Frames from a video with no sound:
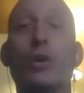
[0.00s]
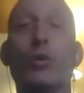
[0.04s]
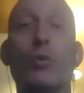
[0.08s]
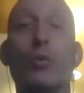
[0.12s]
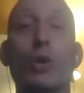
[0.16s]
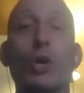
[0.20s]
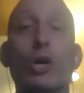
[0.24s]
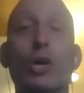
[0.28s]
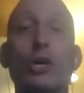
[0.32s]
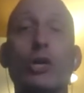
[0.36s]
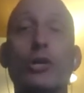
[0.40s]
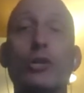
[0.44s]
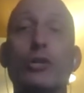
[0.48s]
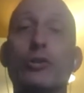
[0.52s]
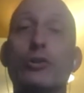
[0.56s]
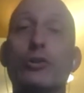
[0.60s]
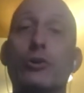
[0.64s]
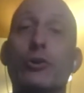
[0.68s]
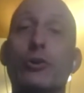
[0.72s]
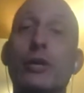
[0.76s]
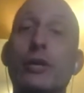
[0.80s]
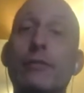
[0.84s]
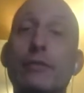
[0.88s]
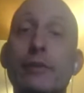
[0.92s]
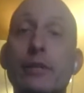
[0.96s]
words,
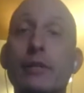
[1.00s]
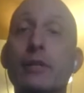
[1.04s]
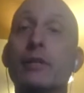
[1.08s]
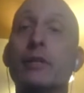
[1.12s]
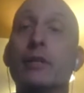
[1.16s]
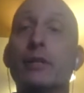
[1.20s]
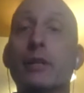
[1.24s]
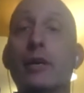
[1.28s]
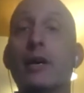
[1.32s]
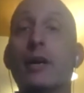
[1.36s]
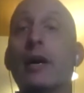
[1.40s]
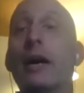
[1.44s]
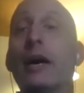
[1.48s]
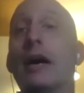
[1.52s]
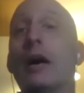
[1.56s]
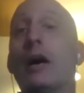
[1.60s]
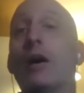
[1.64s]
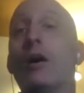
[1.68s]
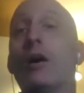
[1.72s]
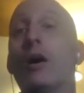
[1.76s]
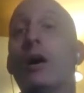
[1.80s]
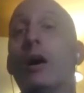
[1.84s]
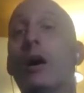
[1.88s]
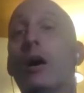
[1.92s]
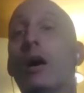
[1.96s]
or even
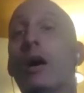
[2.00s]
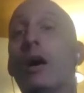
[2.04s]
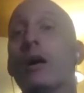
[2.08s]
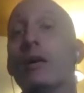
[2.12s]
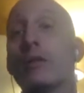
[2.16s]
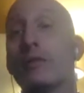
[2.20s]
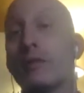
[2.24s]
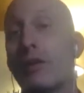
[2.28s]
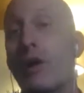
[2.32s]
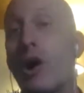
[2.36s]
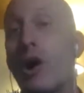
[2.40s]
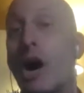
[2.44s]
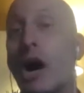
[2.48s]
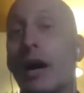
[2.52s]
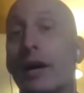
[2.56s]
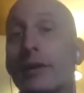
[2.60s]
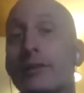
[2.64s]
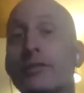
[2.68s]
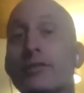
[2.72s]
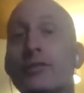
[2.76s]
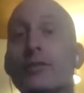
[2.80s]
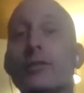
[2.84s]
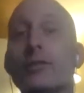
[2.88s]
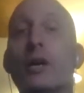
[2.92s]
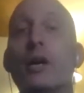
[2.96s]
our
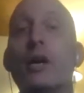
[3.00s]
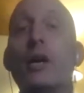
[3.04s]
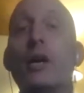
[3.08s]
thoughts,